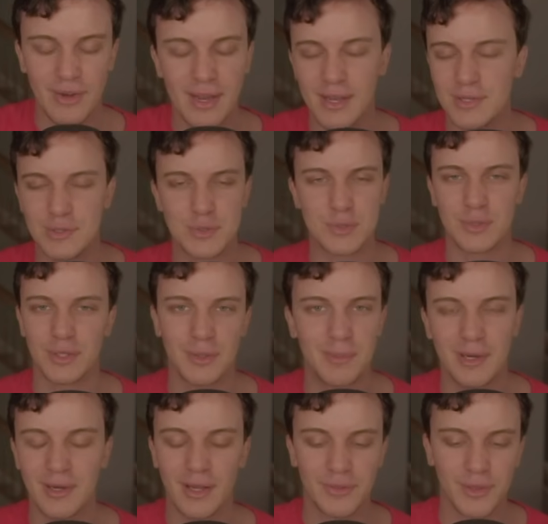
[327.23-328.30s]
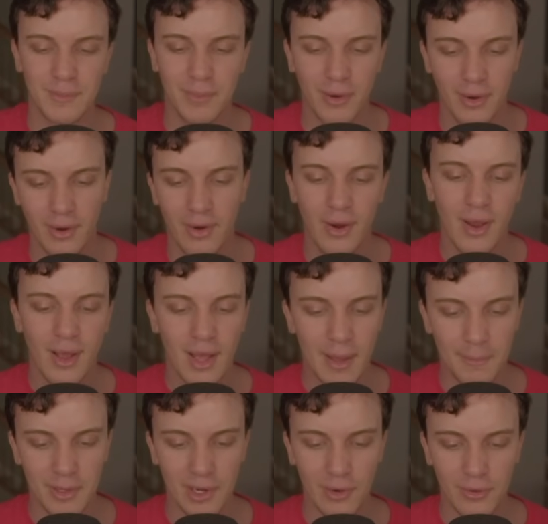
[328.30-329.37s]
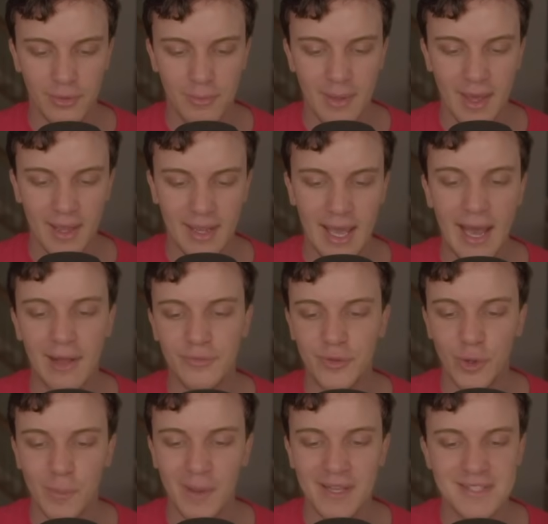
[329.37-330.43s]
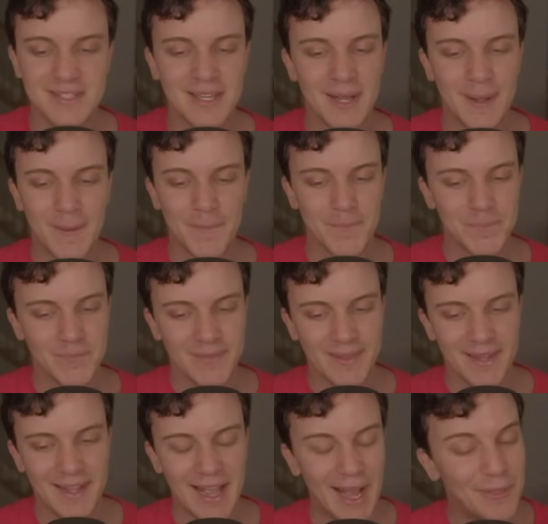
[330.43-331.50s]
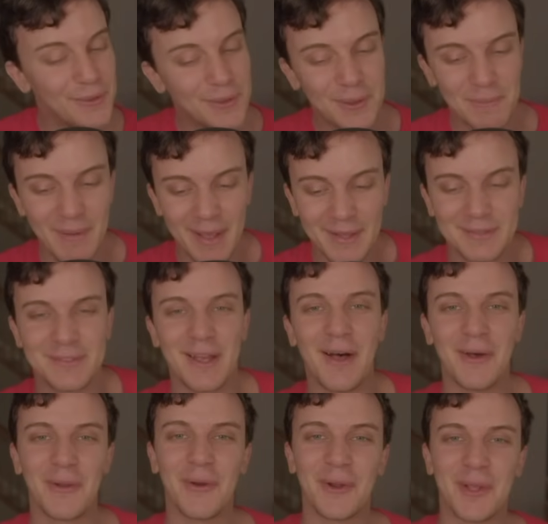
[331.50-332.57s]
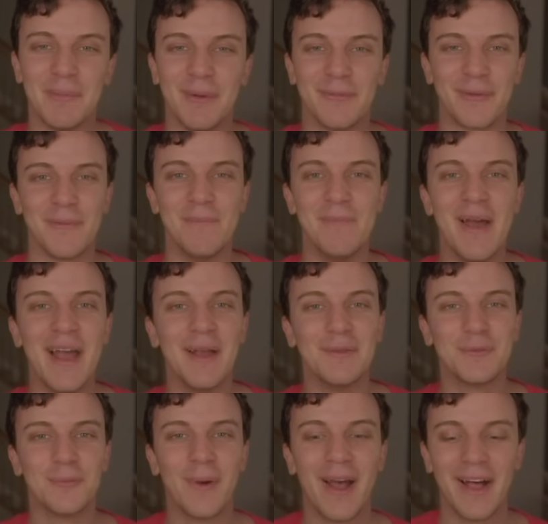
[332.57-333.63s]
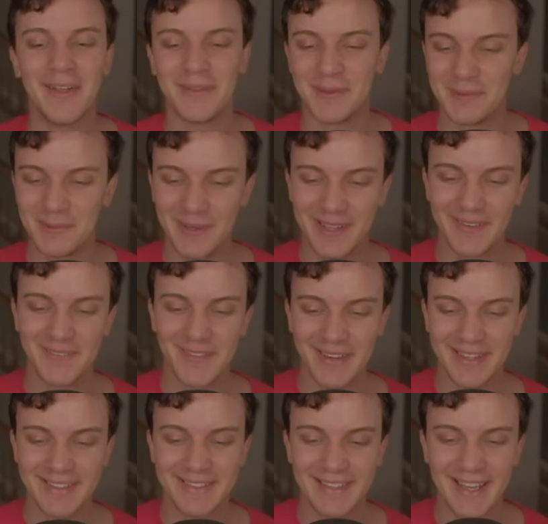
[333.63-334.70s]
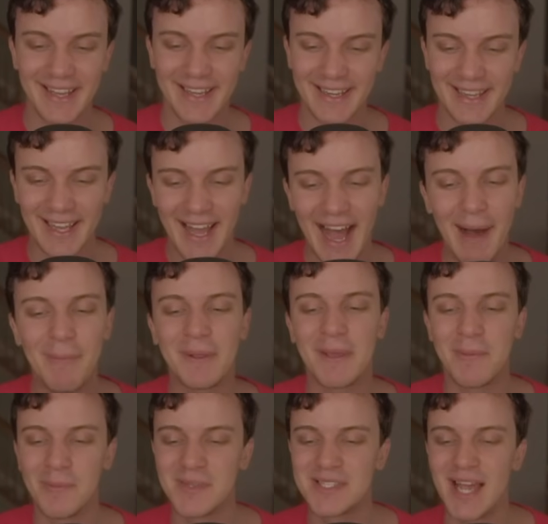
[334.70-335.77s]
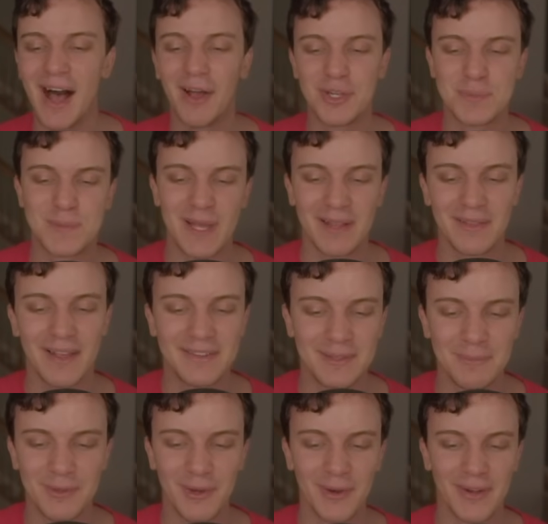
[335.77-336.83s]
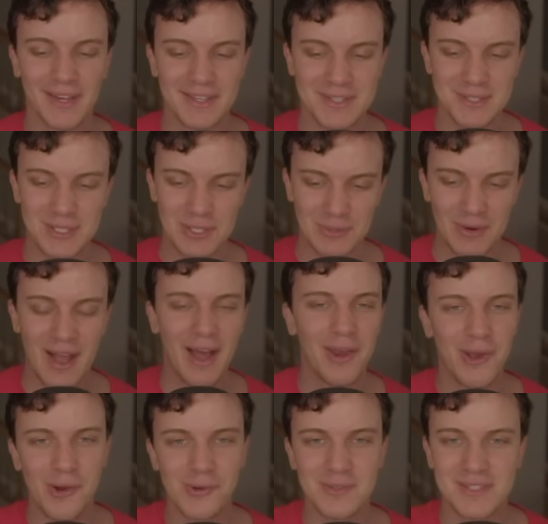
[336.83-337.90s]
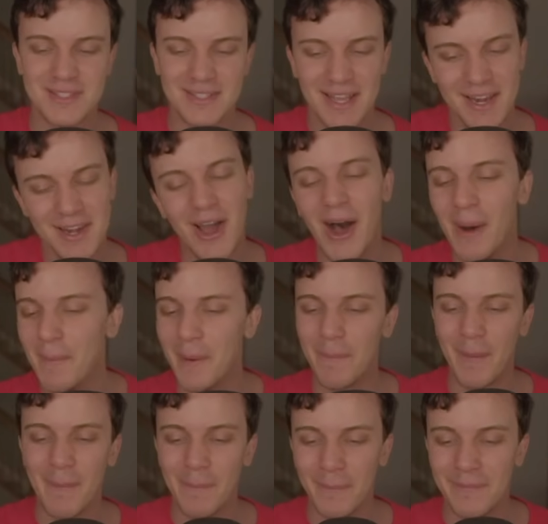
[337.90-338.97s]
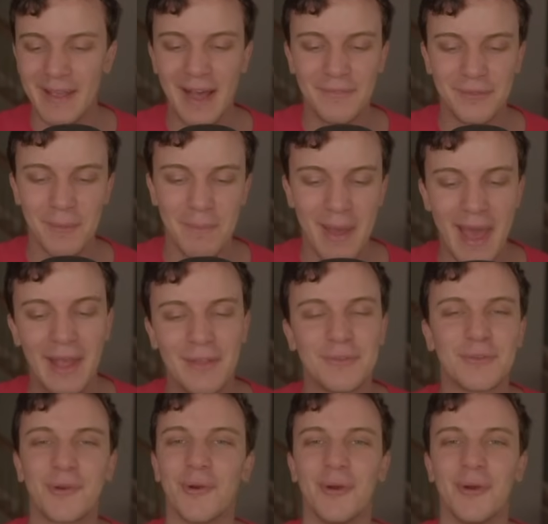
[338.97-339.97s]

Hayes, who's really been a nothing burger, I'm going to go with meh. Kyle Dubas, I think you can make a solid argument for meh as well. You look at what he did. I'm going to keep him in solid because I liked him during his Toronto. No, I'm going to bump him down to meh. Screw